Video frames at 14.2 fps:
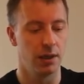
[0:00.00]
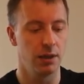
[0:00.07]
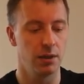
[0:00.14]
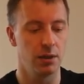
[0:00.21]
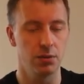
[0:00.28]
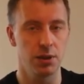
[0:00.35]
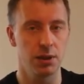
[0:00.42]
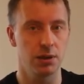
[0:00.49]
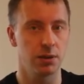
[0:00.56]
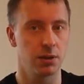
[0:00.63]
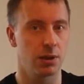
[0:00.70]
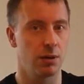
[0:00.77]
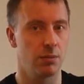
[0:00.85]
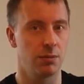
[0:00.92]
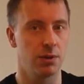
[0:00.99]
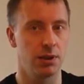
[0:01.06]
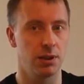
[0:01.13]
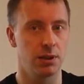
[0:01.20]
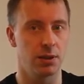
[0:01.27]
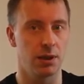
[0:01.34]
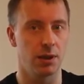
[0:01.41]
using some
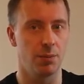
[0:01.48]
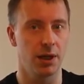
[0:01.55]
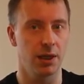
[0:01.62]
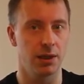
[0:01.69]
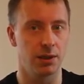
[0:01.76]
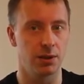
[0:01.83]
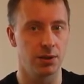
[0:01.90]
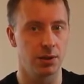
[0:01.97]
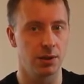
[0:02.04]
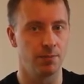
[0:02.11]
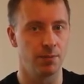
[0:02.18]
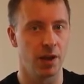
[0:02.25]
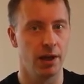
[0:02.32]
design package.